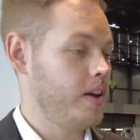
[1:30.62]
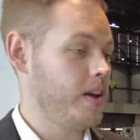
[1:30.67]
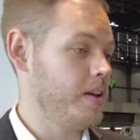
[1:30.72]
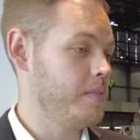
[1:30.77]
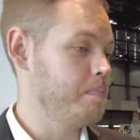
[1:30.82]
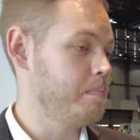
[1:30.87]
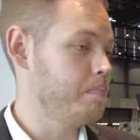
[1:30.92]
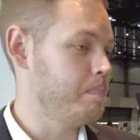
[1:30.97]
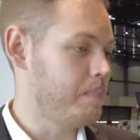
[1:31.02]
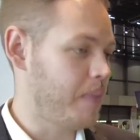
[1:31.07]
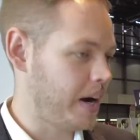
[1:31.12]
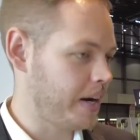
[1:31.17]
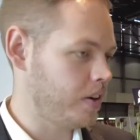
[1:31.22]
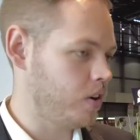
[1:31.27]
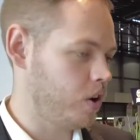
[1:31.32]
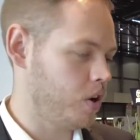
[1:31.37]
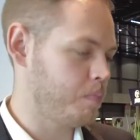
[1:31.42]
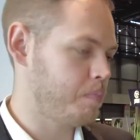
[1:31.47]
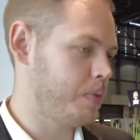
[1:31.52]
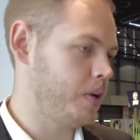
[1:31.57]
it might
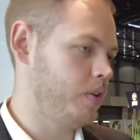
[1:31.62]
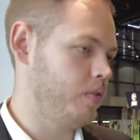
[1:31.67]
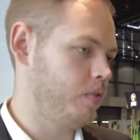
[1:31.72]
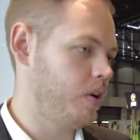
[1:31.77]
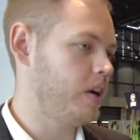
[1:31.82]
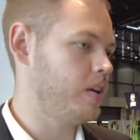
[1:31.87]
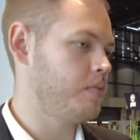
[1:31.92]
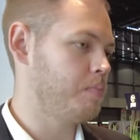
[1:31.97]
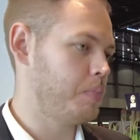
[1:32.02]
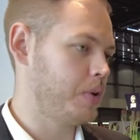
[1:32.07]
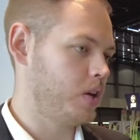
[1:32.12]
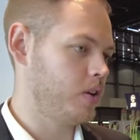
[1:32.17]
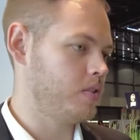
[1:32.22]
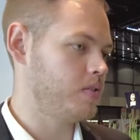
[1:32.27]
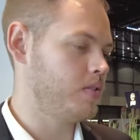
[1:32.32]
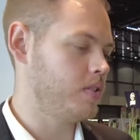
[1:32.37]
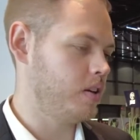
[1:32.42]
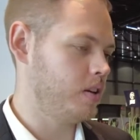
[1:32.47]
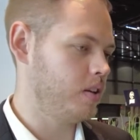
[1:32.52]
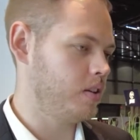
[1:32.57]
not be right
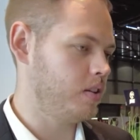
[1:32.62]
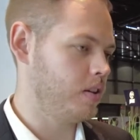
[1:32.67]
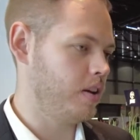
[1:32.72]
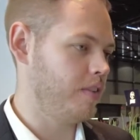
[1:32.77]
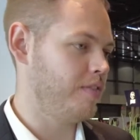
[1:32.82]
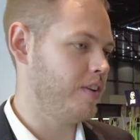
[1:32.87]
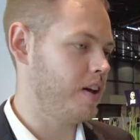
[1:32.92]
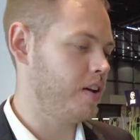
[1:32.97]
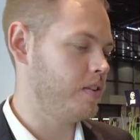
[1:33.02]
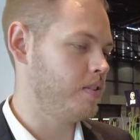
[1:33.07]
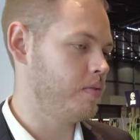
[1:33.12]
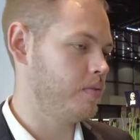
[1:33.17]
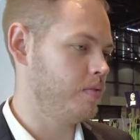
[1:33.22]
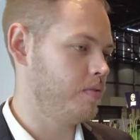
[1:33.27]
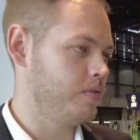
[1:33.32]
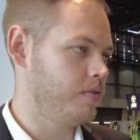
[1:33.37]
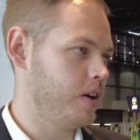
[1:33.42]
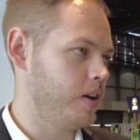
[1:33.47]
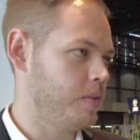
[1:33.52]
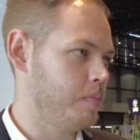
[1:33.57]
because the the avail-
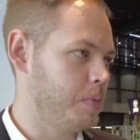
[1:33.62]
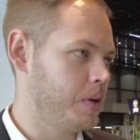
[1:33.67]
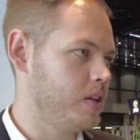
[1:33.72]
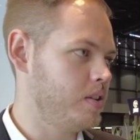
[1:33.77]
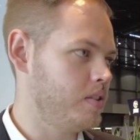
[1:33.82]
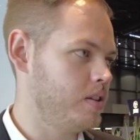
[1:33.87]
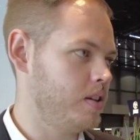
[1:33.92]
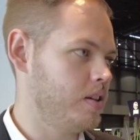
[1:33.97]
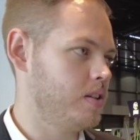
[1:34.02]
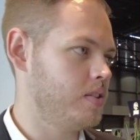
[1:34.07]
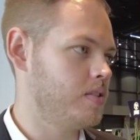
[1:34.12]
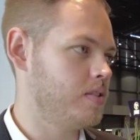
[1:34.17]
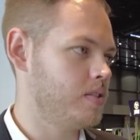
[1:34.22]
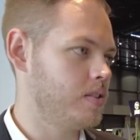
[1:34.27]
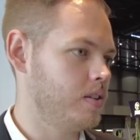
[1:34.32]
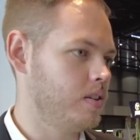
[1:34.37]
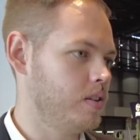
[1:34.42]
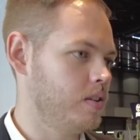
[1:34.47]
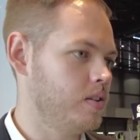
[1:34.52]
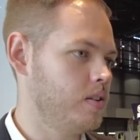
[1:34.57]
availability is
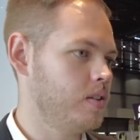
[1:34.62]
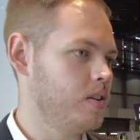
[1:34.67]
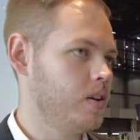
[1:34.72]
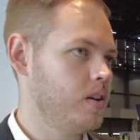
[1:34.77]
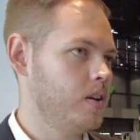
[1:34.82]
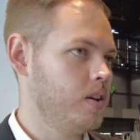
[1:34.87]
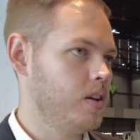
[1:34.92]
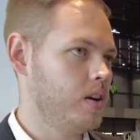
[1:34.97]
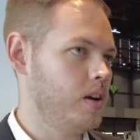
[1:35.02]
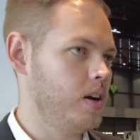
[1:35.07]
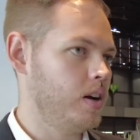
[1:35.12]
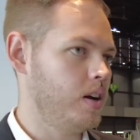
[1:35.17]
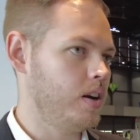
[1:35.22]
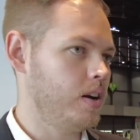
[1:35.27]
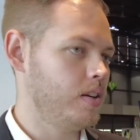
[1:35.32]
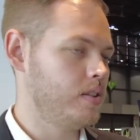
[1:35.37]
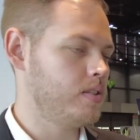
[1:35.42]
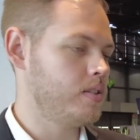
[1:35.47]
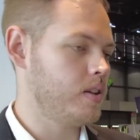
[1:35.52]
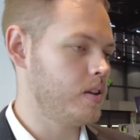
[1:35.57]
still uh,
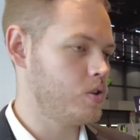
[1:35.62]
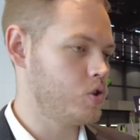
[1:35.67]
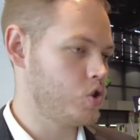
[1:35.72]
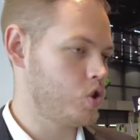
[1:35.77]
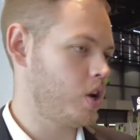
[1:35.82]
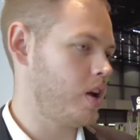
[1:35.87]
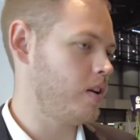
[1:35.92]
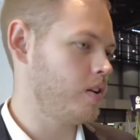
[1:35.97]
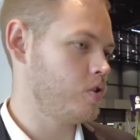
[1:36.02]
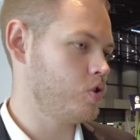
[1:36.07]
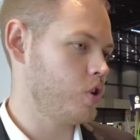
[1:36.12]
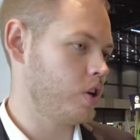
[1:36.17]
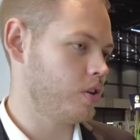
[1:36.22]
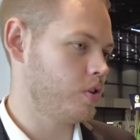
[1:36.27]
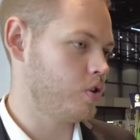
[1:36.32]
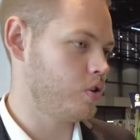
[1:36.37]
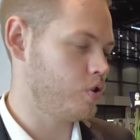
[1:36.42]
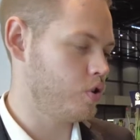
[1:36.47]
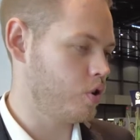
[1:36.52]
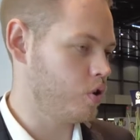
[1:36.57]
it's it's challenging
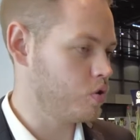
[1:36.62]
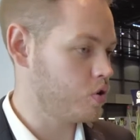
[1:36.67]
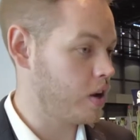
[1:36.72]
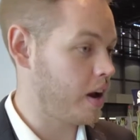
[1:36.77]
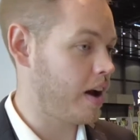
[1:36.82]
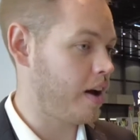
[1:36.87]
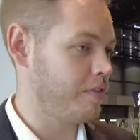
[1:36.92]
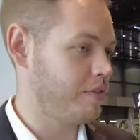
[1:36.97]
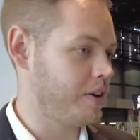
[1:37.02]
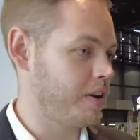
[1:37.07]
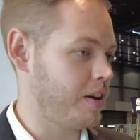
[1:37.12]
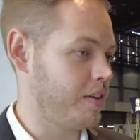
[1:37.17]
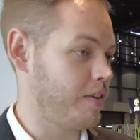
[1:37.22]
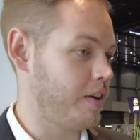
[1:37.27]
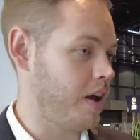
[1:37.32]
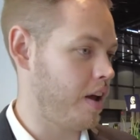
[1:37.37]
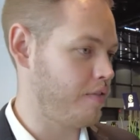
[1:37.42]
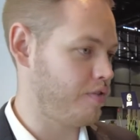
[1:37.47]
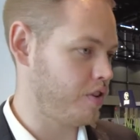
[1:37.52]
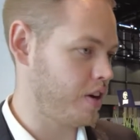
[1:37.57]
to do to have it at
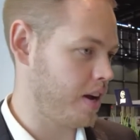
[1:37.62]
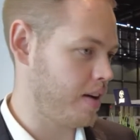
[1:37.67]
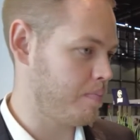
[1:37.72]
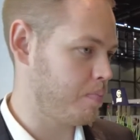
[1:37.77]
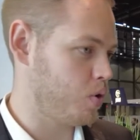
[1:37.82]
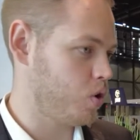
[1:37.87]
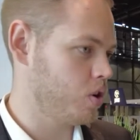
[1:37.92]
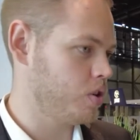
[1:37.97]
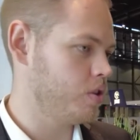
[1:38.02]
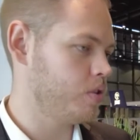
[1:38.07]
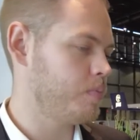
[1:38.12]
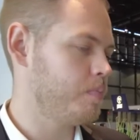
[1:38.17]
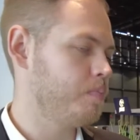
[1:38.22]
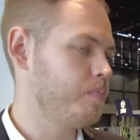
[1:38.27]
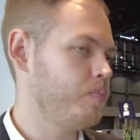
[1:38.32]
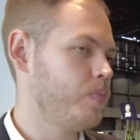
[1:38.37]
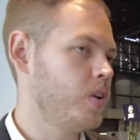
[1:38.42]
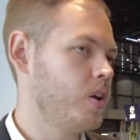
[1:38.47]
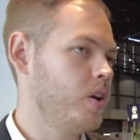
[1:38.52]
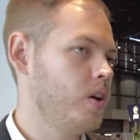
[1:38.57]
every airport.
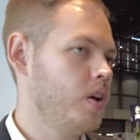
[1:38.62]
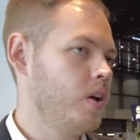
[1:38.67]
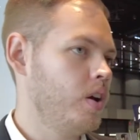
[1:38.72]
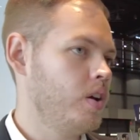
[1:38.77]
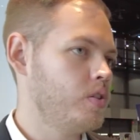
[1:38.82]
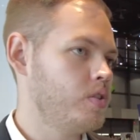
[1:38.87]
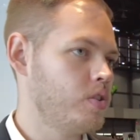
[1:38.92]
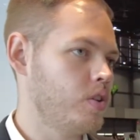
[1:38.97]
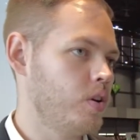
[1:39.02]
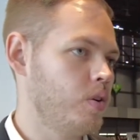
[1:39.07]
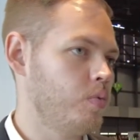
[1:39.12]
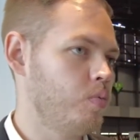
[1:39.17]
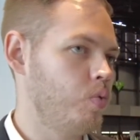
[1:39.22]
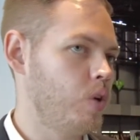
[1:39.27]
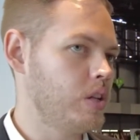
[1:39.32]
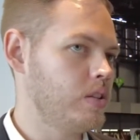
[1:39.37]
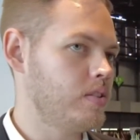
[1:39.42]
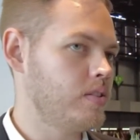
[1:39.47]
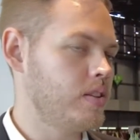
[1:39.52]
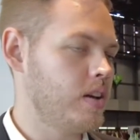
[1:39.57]
So
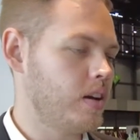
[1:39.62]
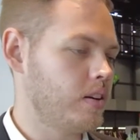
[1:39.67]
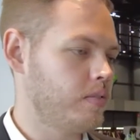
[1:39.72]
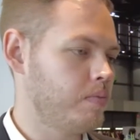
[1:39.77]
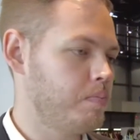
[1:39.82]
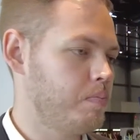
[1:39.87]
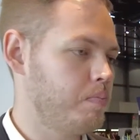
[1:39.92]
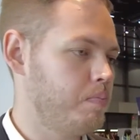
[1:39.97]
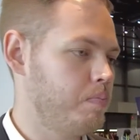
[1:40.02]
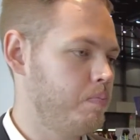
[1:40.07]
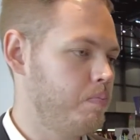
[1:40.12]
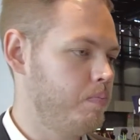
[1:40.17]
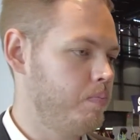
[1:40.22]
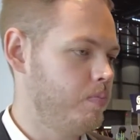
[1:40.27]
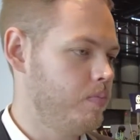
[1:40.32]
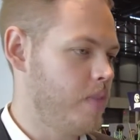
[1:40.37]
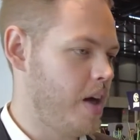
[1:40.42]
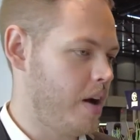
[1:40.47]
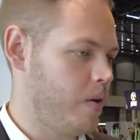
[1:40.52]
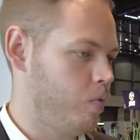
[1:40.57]
once that
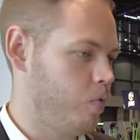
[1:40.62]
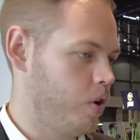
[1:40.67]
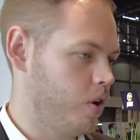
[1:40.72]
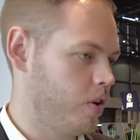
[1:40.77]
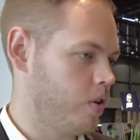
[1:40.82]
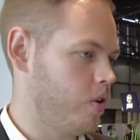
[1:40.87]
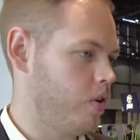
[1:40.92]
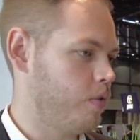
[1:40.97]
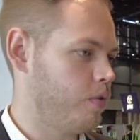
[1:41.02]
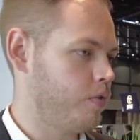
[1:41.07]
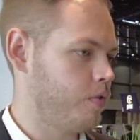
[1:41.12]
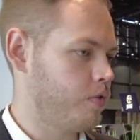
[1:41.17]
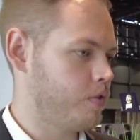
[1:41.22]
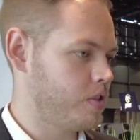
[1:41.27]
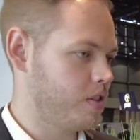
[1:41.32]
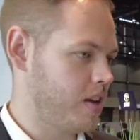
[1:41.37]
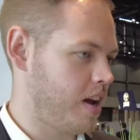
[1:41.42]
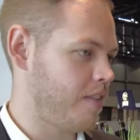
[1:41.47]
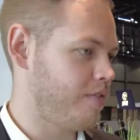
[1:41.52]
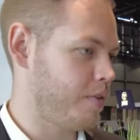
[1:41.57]
network of
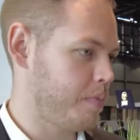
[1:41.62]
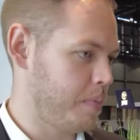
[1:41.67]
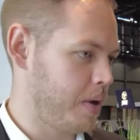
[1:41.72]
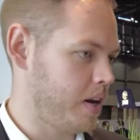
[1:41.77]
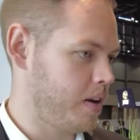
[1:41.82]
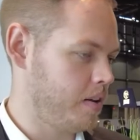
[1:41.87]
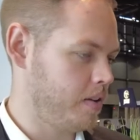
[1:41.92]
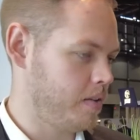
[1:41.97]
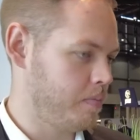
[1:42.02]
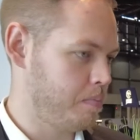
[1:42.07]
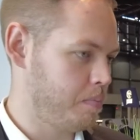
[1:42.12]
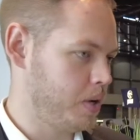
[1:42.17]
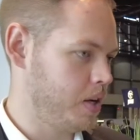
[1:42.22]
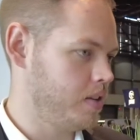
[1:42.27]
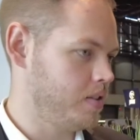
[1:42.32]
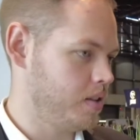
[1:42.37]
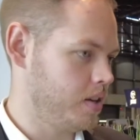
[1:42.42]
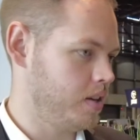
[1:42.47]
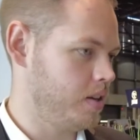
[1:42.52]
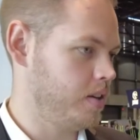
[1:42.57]
SAF
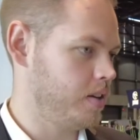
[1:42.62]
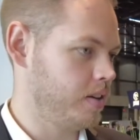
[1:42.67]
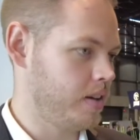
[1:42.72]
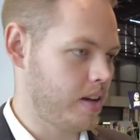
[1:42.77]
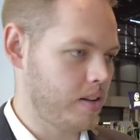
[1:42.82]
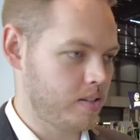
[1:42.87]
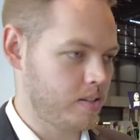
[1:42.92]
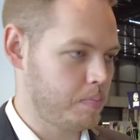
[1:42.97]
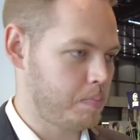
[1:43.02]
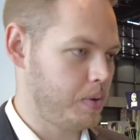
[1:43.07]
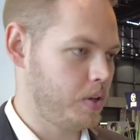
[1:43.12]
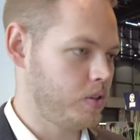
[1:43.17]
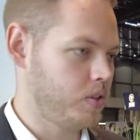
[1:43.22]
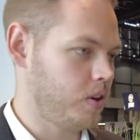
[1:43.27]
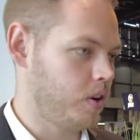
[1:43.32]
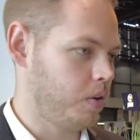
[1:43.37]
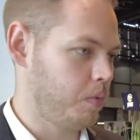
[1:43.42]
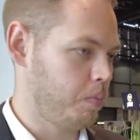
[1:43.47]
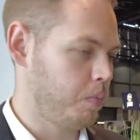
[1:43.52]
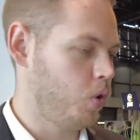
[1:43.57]
availability gets built
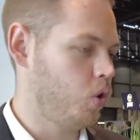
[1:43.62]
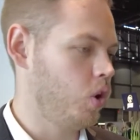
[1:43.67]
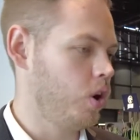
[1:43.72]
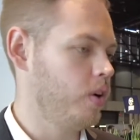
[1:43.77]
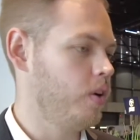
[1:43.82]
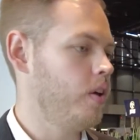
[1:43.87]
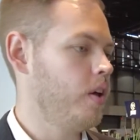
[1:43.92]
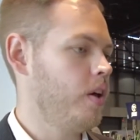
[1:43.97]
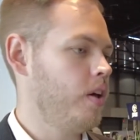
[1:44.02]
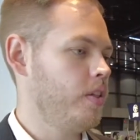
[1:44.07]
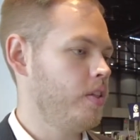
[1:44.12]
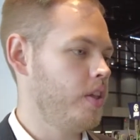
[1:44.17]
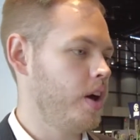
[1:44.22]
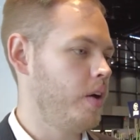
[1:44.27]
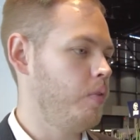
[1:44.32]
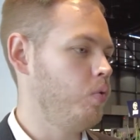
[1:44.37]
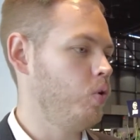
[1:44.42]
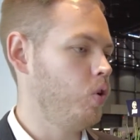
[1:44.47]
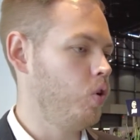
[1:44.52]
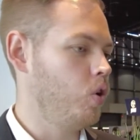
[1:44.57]
up more,
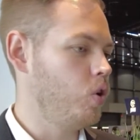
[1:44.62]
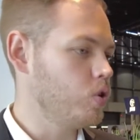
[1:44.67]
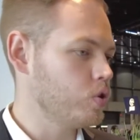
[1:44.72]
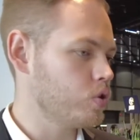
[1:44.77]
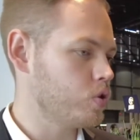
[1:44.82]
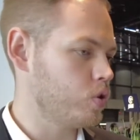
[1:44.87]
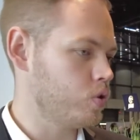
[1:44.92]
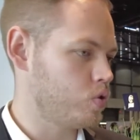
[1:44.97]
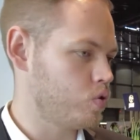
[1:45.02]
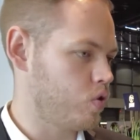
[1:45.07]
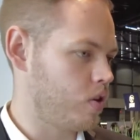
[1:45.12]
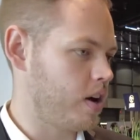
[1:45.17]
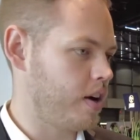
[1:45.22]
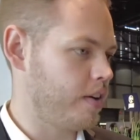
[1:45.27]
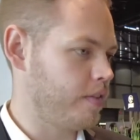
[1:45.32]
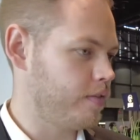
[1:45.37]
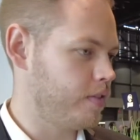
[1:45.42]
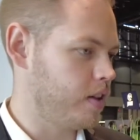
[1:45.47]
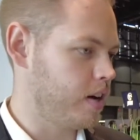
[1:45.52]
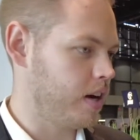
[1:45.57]
that will also
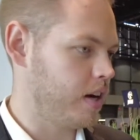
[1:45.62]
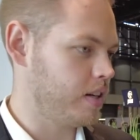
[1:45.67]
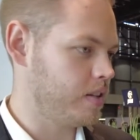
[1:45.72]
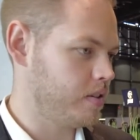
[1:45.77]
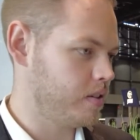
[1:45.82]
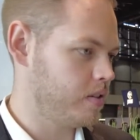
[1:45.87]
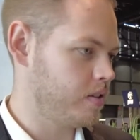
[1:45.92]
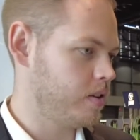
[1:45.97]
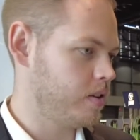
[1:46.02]
drive that